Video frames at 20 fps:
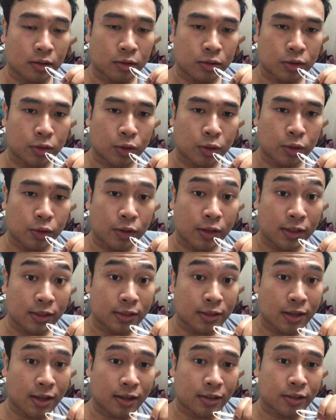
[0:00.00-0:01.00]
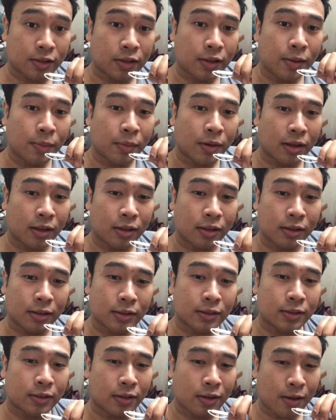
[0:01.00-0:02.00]
So that is actually my
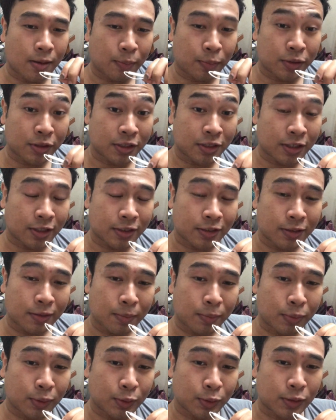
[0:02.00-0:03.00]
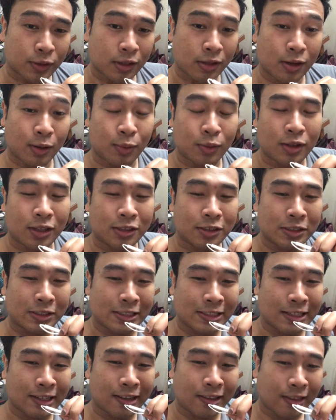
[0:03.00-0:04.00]
Kiehl's appreciation post, and I would like to
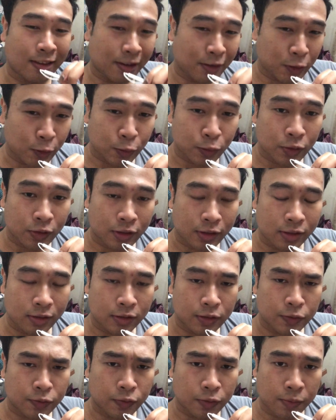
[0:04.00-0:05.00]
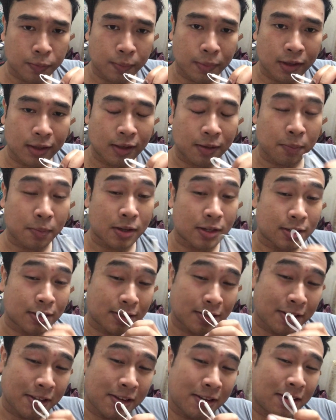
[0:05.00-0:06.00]
say thank you to Kiehl's for making my
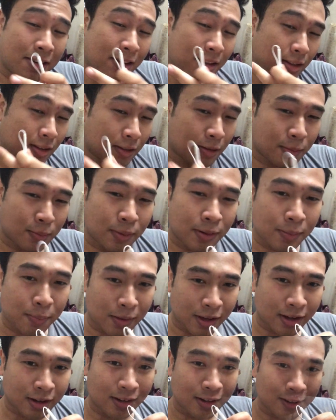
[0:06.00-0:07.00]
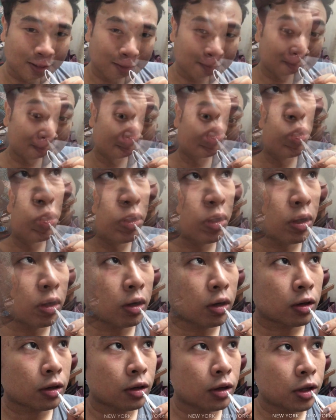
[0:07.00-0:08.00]
skin a little bit better. New
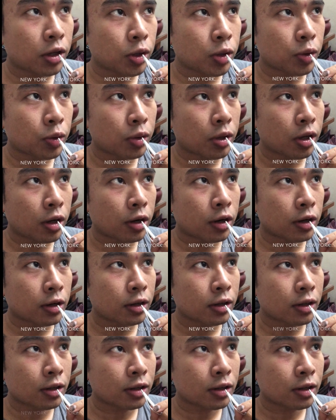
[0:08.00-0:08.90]
York, New York.